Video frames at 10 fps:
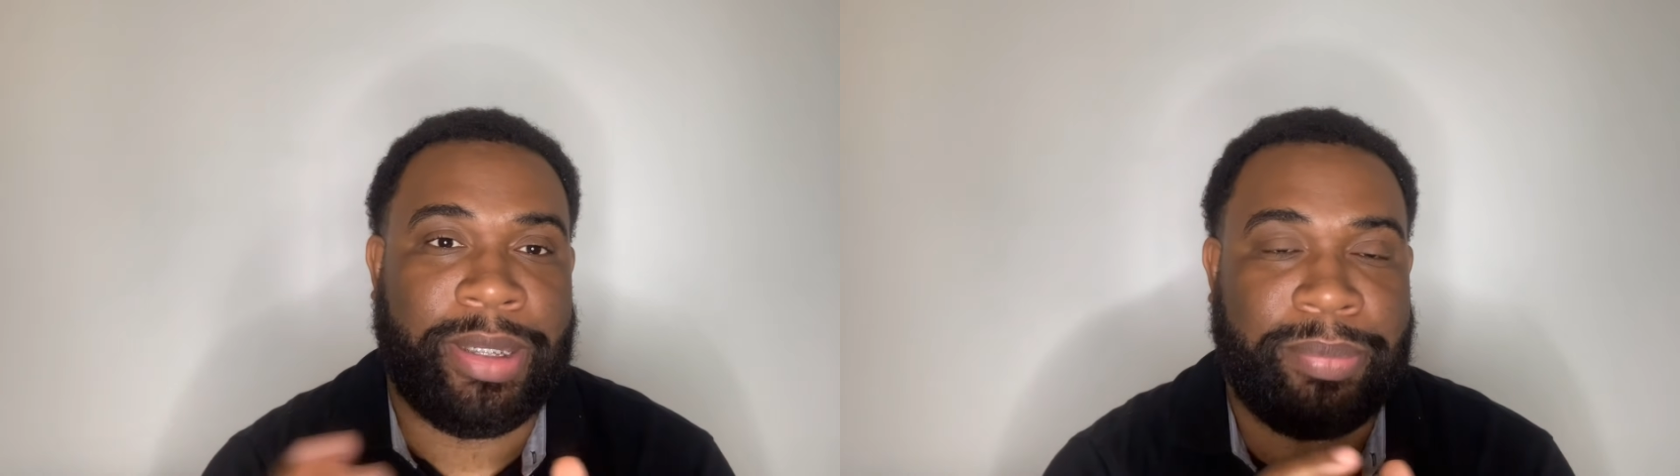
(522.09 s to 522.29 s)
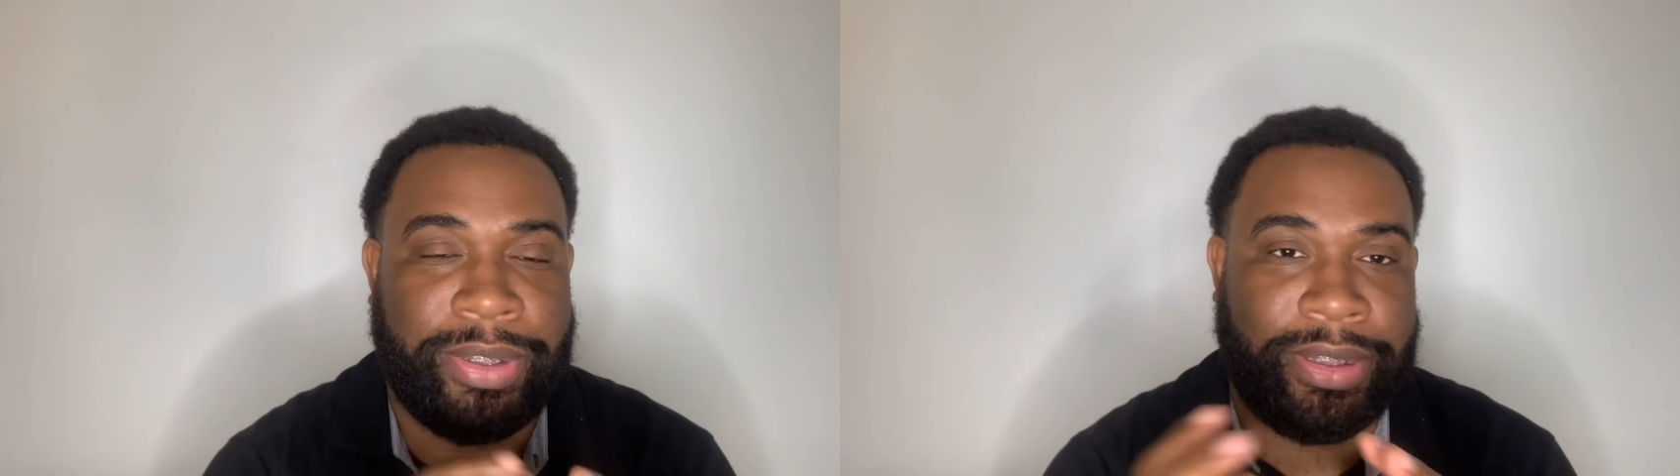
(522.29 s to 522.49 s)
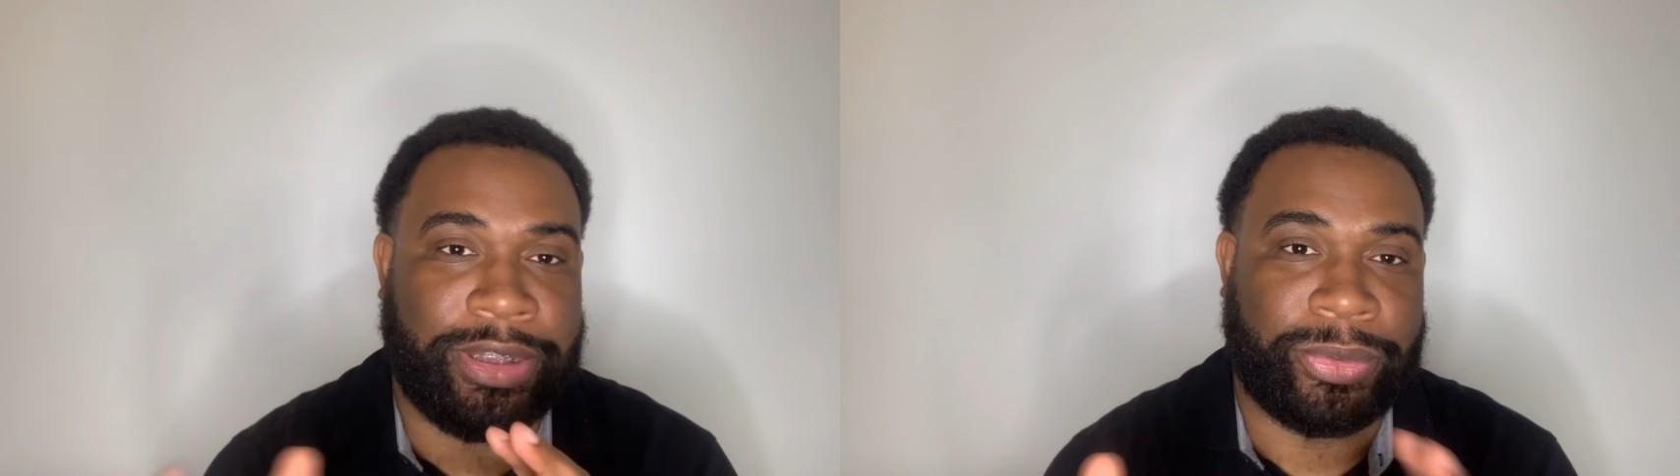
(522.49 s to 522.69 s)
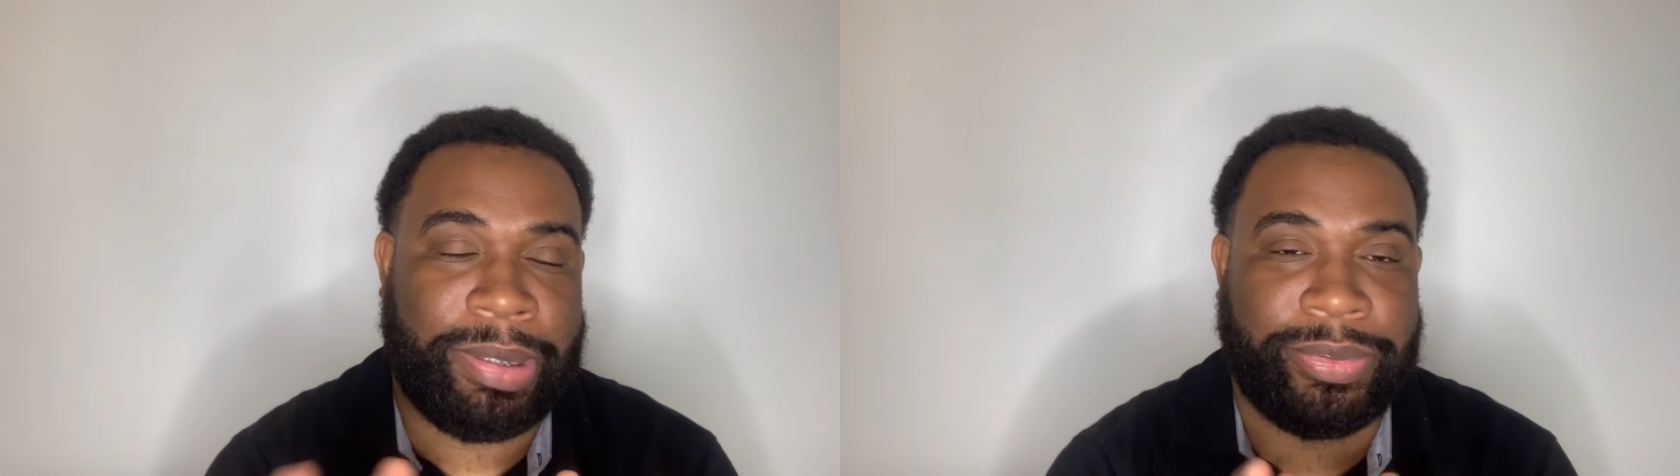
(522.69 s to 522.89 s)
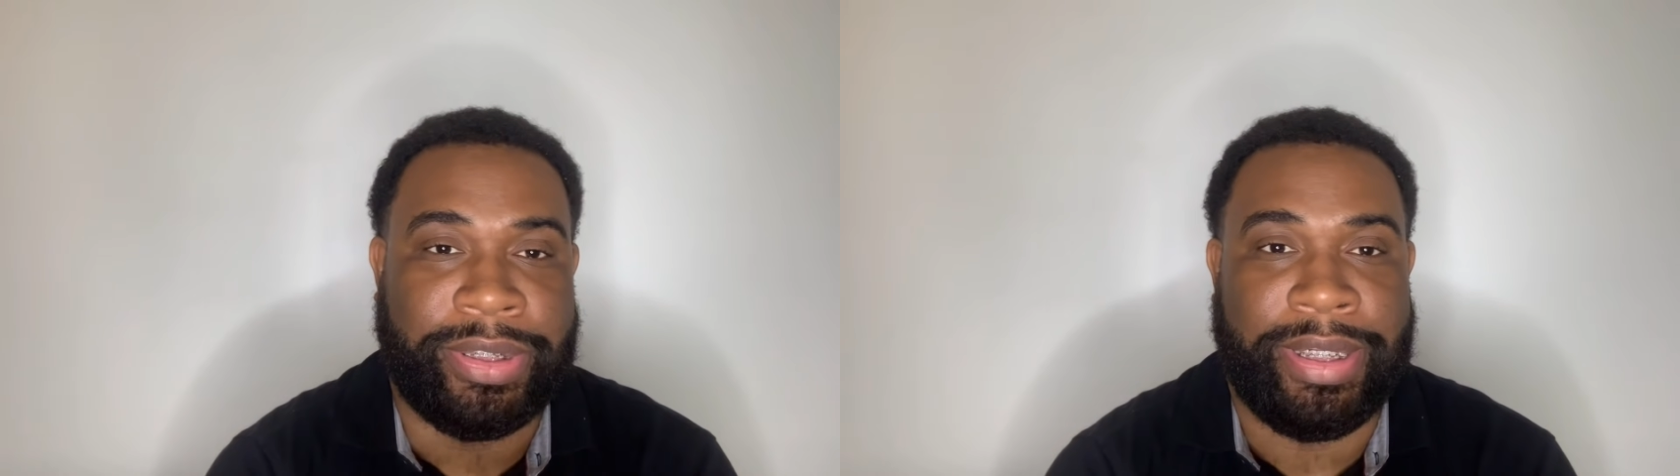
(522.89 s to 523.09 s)
I'll put a
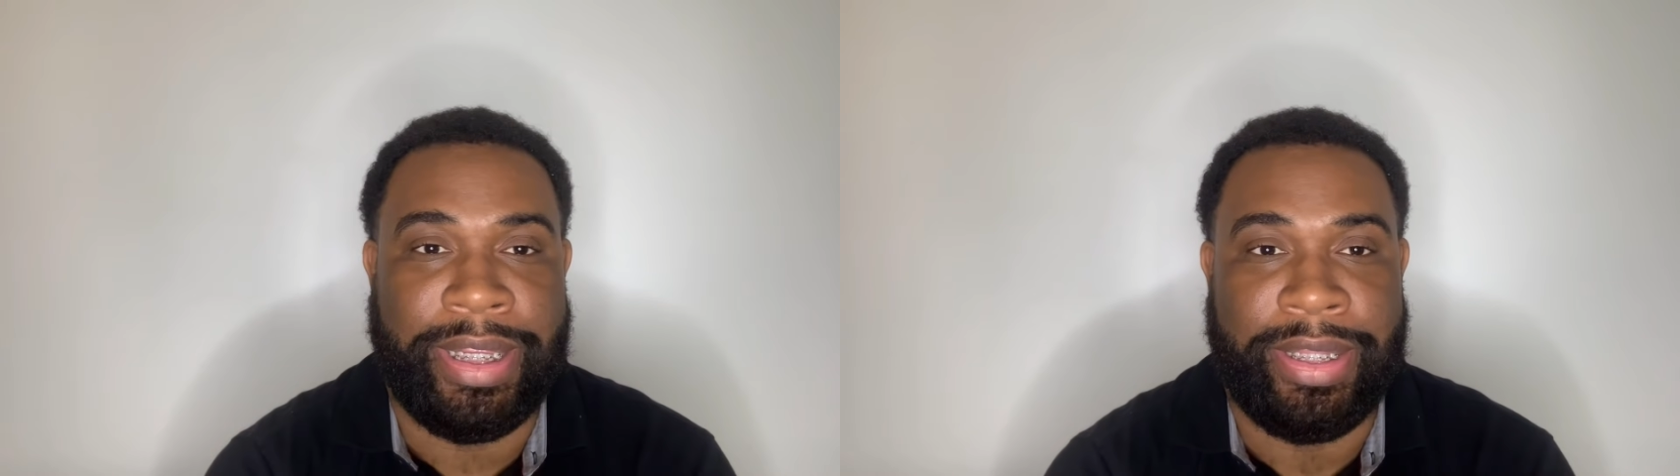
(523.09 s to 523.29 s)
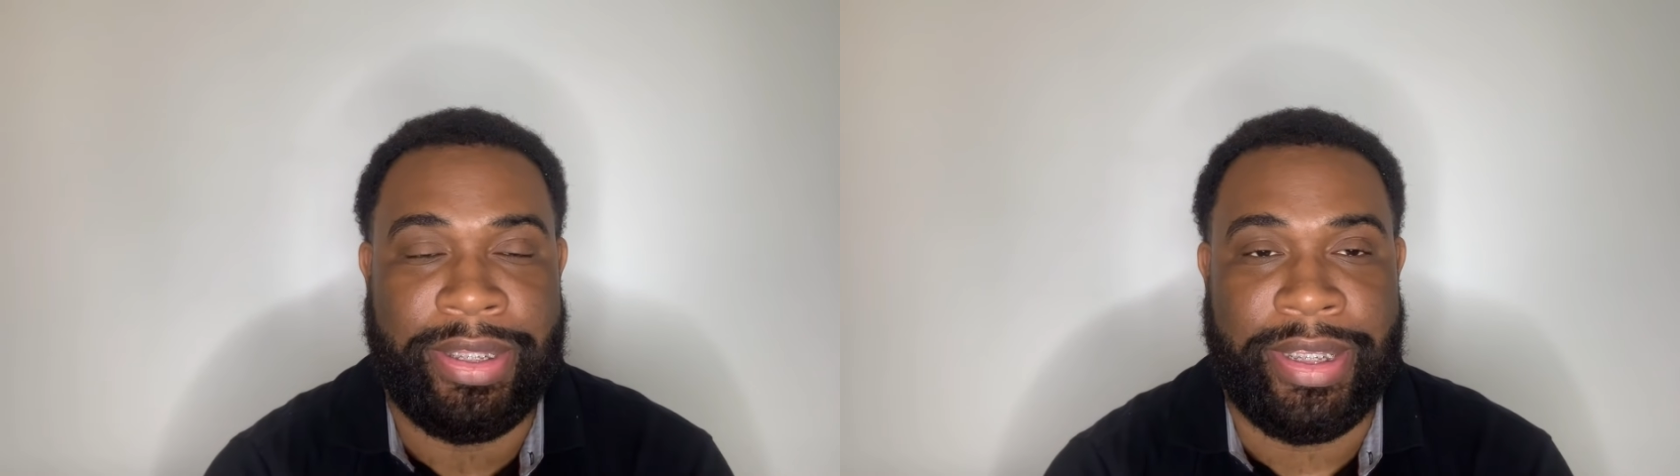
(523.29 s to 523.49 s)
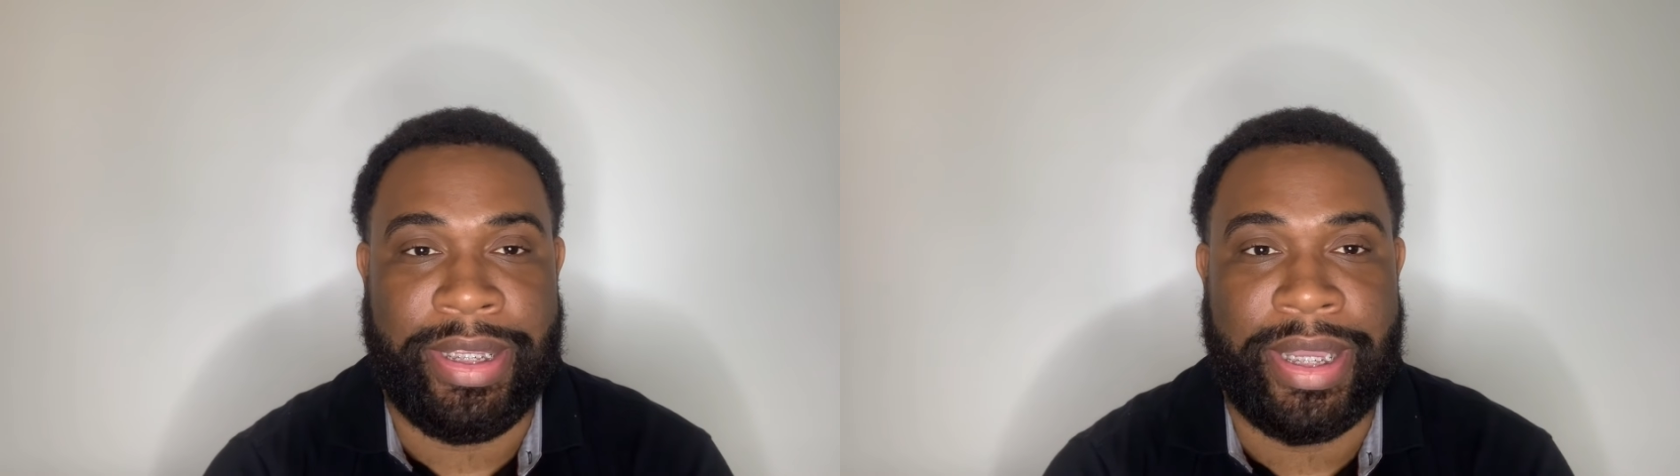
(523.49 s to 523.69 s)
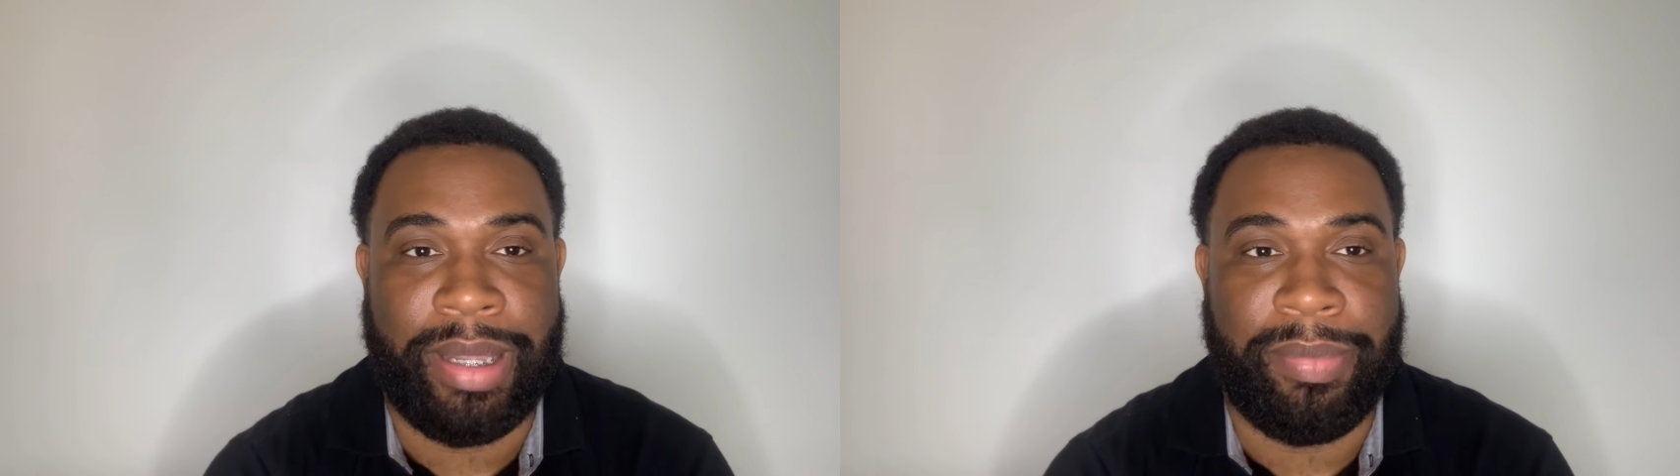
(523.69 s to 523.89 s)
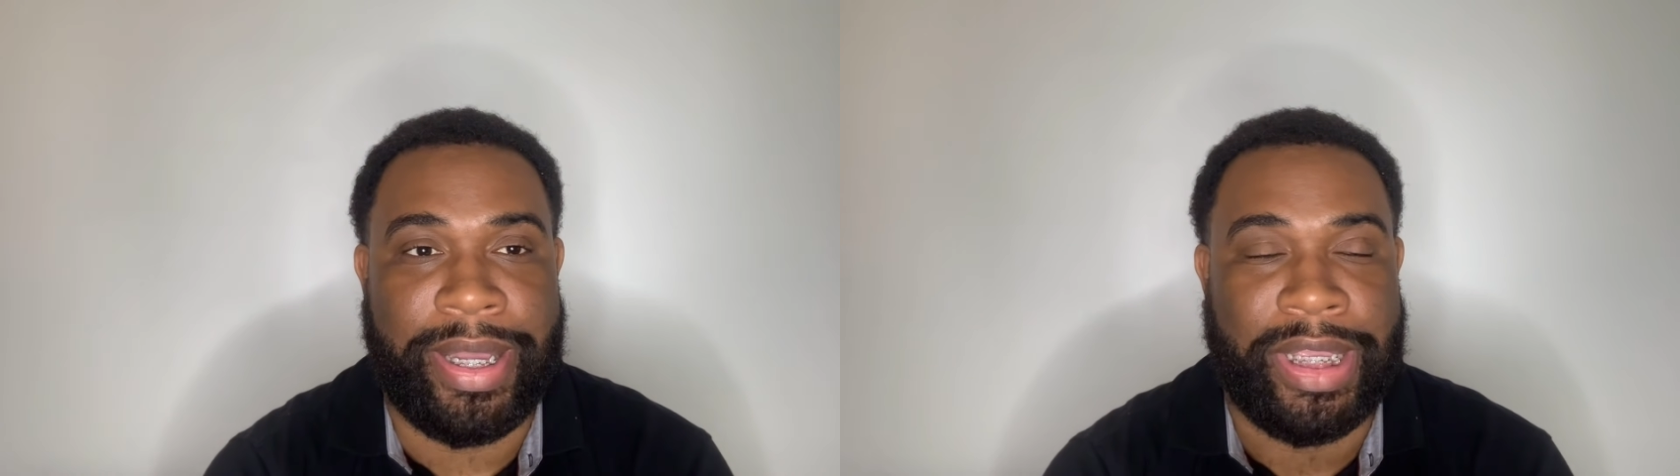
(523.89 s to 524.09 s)
description in the
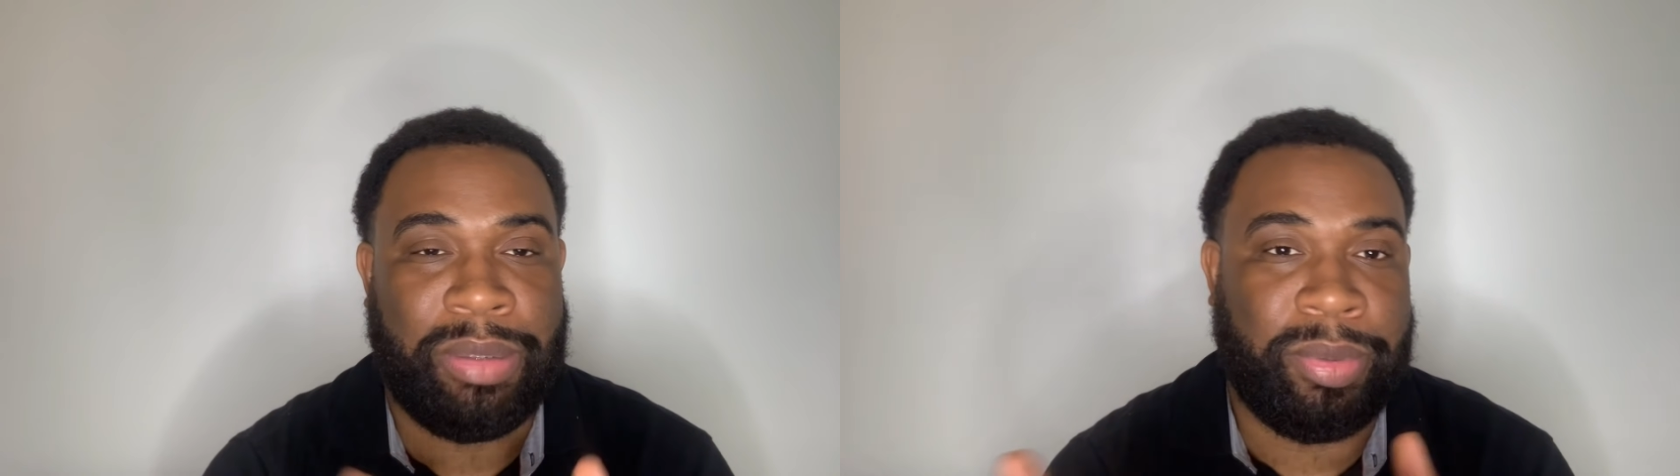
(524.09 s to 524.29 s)
bio,